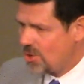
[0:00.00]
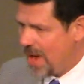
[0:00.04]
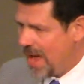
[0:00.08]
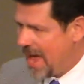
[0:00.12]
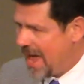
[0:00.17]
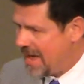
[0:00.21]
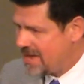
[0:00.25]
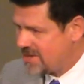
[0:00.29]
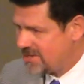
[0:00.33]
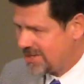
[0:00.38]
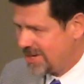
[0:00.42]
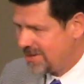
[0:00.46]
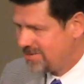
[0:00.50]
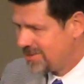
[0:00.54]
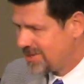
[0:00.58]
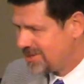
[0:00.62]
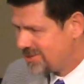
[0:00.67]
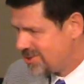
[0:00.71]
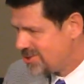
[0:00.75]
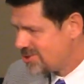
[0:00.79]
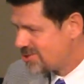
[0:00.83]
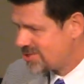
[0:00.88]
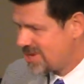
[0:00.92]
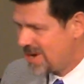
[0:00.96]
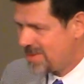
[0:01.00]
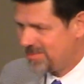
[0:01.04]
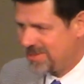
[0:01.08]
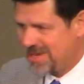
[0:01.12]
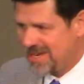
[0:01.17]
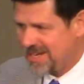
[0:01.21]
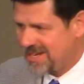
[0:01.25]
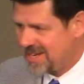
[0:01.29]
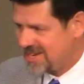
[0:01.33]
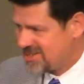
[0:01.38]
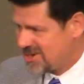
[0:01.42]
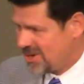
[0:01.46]
who asks him to do
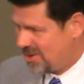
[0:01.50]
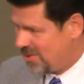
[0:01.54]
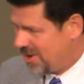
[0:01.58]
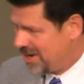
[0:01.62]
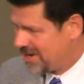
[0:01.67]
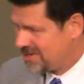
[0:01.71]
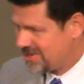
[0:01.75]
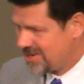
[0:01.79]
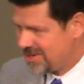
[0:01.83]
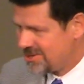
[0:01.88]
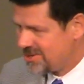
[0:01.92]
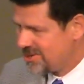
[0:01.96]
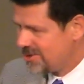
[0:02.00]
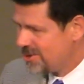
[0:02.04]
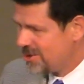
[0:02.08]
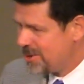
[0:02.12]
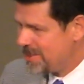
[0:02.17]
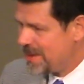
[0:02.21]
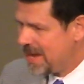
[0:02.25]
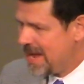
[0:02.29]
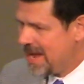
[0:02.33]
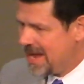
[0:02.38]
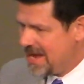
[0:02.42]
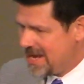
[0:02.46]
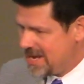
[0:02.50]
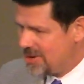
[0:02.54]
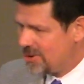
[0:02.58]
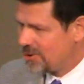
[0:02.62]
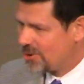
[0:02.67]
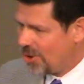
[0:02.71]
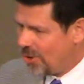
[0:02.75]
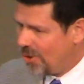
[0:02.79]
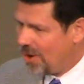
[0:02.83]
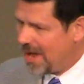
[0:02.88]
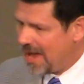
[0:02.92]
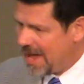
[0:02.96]
something he doesn't want to do,
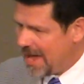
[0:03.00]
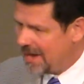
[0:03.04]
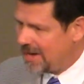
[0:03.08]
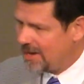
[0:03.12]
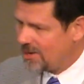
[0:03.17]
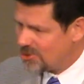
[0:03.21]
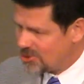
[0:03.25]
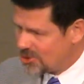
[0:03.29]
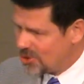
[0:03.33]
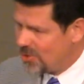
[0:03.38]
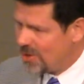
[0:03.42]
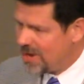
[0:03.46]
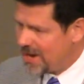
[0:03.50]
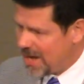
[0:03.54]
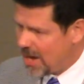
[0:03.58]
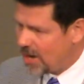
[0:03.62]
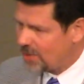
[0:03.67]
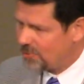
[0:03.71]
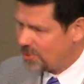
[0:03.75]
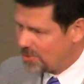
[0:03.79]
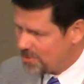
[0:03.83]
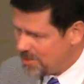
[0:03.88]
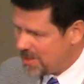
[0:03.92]
he'll go ahead and do it out of